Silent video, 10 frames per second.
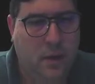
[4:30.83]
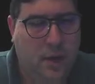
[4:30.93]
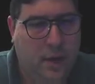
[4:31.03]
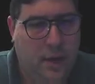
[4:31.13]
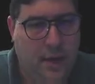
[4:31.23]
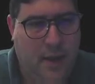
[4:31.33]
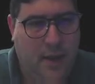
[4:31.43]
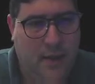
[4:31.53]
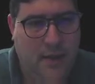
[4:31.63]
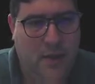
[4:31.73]
And
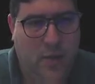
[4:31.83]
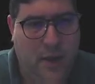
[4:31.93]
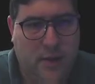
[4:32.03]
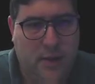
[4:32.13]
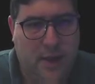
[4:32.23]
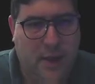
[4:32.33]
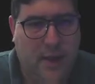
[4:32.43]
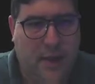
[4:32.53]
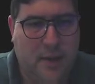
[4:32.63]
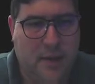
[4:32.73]
this is going to take
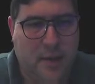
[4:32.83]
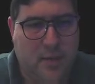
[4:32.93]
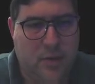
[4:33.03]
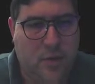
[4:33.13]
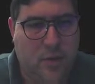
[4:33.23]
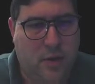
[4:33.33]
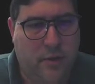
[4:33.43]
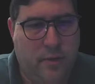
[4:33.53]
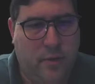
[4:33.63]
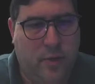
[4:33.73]
in some sort
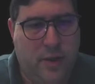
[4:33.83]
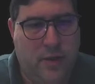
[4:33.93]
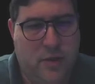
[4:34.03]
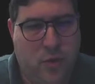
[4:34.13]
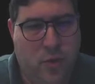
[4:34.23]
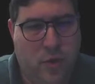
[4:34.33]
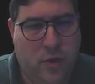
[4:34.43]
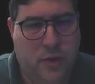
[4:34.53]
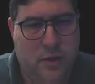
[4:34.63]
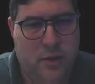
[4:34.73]
of
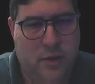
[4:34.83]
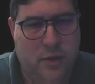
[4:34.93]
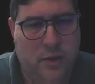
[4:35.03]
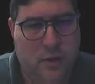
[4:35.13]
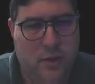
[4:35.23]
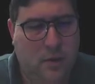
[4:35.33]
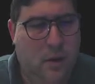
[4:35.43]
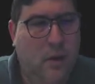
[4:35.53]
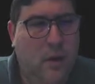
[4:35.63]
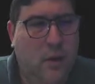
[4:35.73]
resource,
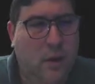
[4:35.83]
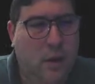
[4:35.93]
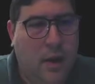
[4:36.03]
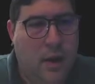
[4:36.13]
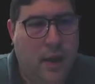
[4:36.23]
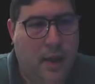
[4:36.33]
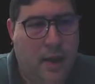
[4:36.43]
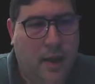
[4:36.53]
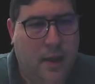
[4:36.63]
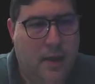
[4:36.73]

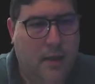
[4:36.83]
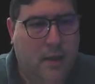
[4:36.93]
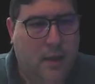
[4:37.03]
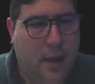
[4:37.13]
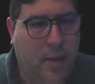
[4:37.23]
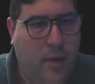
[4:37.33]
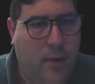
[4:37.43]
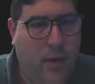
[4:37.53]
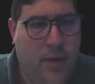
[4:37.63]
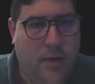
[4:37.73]
and that way
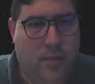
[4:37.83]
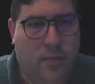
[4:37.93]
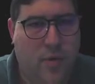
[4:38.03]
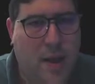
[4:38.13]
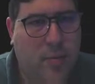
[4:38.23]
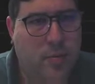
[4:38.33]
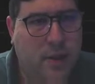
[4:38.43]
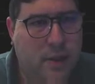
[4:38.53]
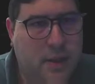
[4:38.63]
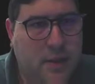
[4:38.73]
we can
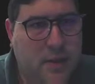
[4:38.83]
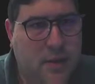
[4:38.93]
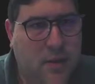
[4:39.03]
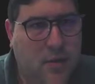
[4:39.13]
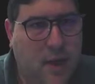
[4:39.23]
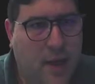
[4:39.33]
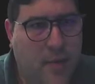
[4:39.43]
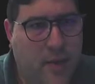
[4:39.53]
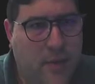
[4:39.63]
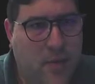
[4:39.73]
probably just grab
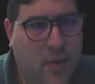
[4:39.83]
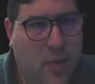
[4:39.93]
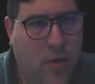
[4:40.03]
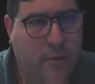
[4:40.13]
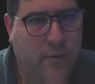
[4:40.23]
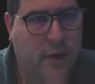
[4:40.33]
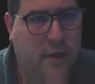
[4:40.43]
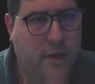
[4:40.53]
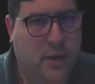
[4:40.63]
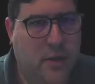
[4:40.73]
this whole
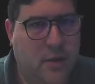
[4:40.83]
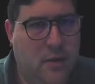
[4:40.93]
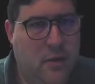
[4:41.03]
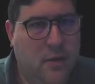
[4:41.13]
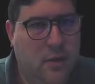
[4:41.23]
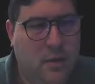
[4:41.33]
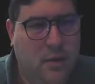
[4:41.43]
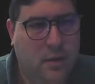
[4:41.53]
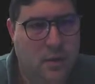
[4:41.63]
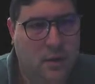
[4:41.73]
function,
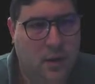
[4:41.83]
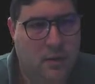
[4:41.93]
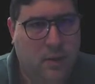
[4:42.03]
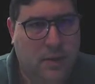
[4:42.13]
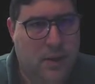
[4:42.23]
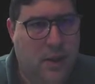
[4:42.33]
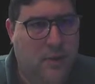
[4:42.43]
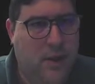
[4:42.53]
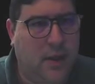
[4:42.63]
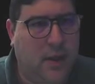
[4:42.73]
and we'll see
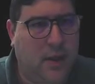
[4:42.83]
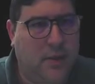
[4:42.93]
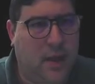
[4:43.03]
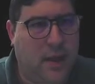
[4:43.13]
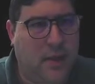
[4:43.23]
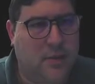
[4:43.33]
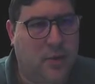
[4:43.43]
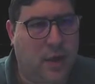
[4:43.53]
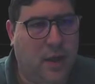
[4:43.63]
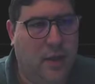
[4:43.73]
if it yells at us
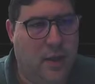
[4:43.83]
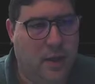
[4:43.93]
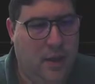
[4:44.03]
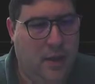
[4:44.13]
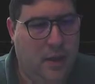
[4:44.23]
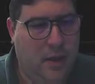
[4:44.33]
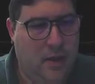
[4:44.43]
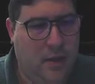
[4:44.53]
for anything here.